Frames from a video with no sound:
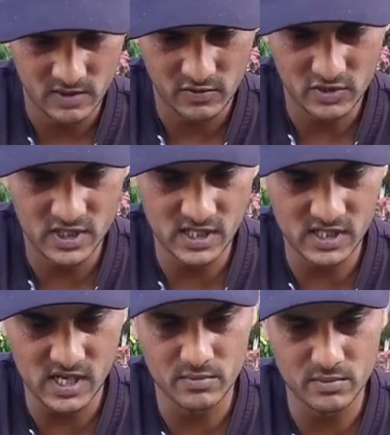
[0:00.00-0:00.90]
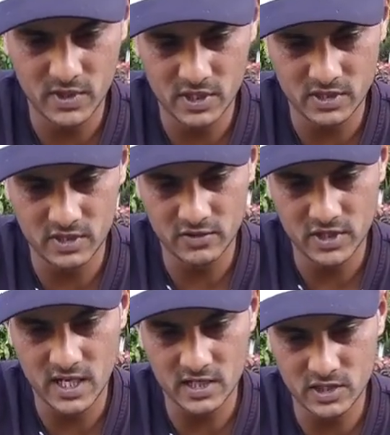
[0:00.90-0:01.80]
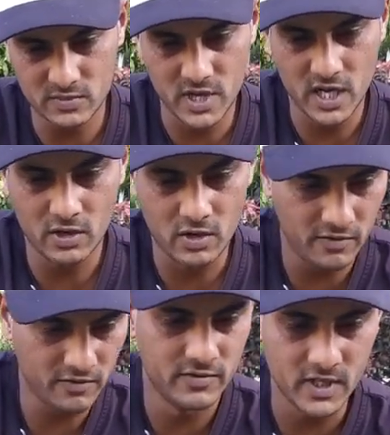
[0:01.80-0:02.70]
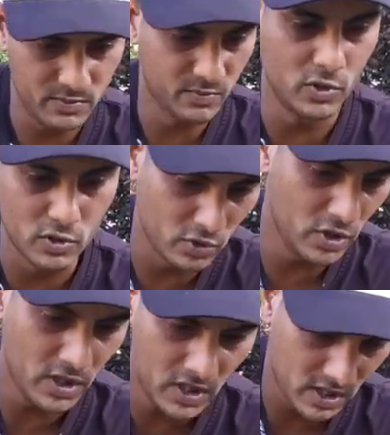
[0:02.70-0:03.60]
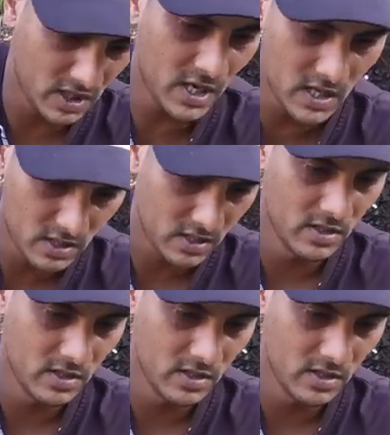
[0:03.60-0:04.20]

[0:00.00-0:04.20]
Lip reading: If you see some pieces of shell, just break it off, that's protruding, all right?